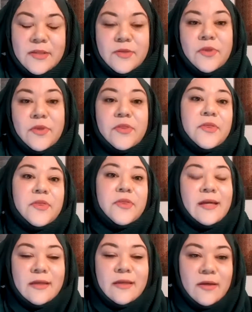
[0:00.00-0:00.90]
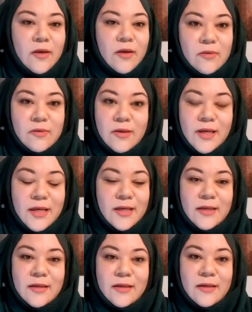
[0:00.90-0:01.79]
to thank
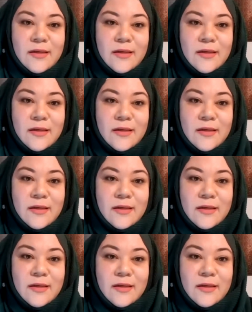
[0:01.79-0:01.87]
Allah.